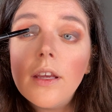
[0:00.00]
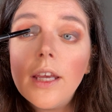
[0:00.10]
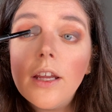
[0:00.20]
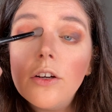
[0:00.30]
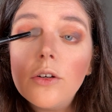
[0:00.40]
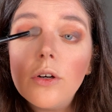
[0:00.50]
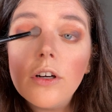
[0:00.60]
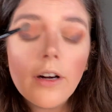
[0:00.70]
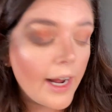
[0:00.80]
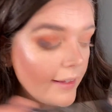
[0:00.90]
Inner
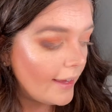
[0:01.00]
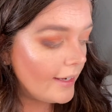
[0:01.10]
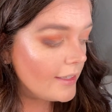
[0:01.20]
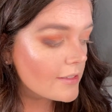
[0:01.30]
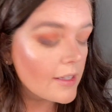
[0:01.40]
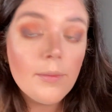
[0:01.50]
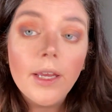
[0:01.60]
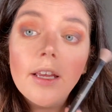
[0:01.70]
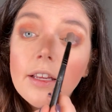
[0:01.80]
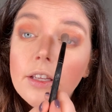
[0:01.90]
corner highlight is going to
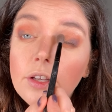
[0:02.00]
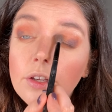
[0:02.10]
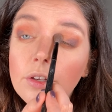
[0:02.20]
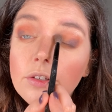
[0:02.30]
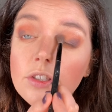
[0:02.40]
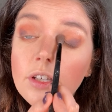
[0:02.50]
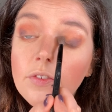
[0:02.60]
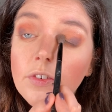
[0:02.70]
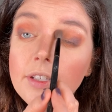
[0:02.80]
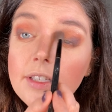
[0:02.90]
make a huge
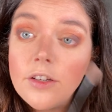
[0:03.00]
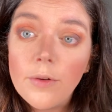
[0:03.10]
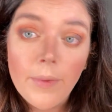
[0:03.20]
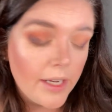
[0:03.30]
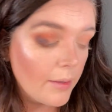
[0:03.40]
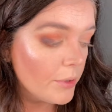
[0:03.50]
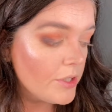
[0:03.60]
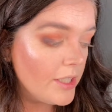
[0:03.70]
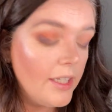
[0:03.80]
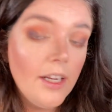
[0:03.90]
difference in your makeup
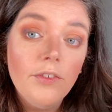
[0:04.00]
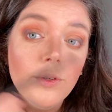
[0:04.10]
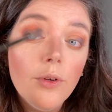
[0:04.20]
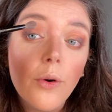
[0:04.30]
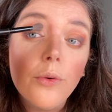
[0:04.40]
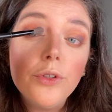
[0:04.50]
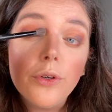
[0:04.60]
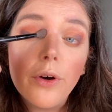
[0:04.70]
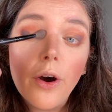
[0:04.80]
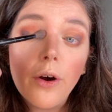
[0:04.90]
routine if you don't
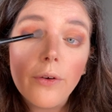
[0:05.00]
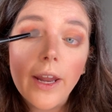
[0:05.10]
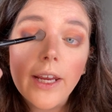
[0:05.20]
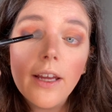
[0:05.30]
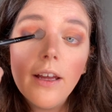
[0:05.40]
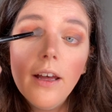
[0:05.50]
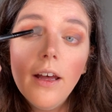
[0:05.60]
do it already.